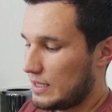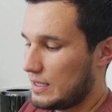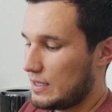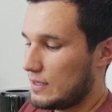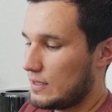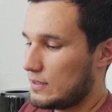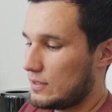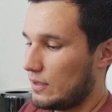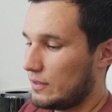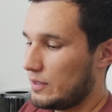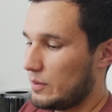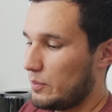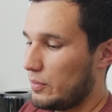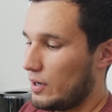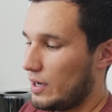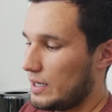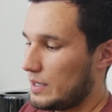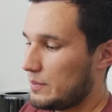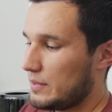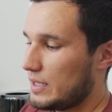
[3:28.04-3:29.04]
is on the
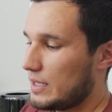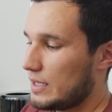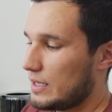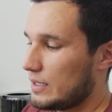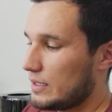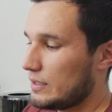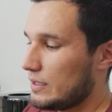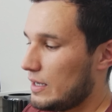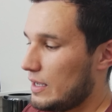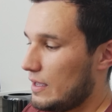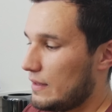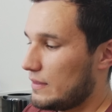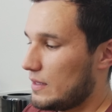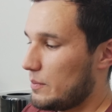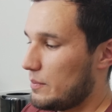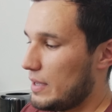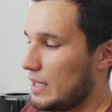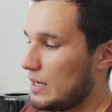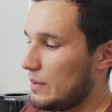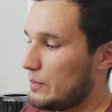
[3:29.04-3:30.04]
bottom here, the
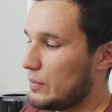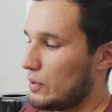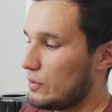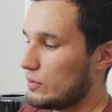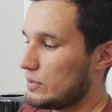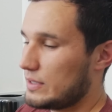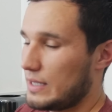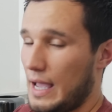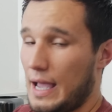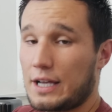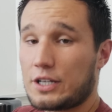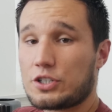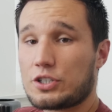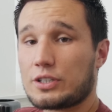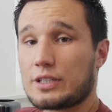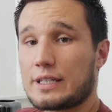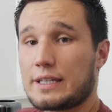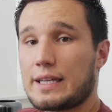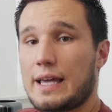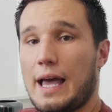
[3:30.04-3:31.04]
Metabones
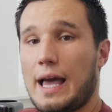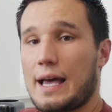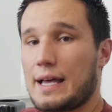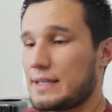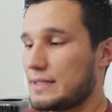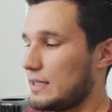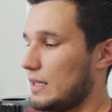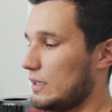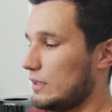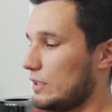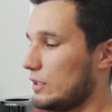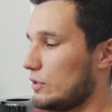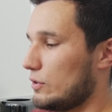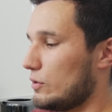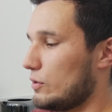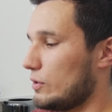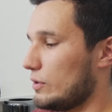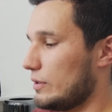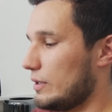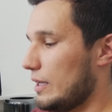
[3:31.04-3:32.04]
actually has a
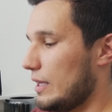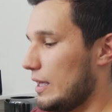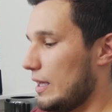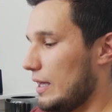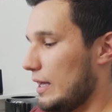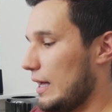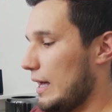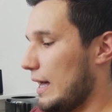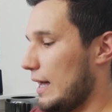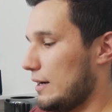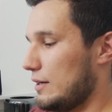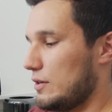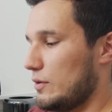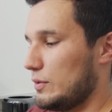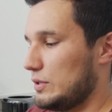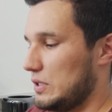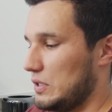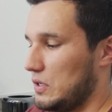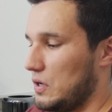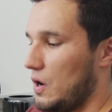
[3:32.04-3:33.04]
little, I don't know
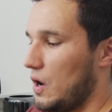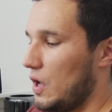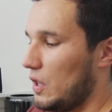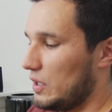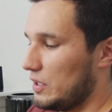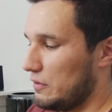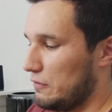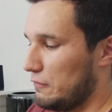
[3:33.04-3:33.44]
what to call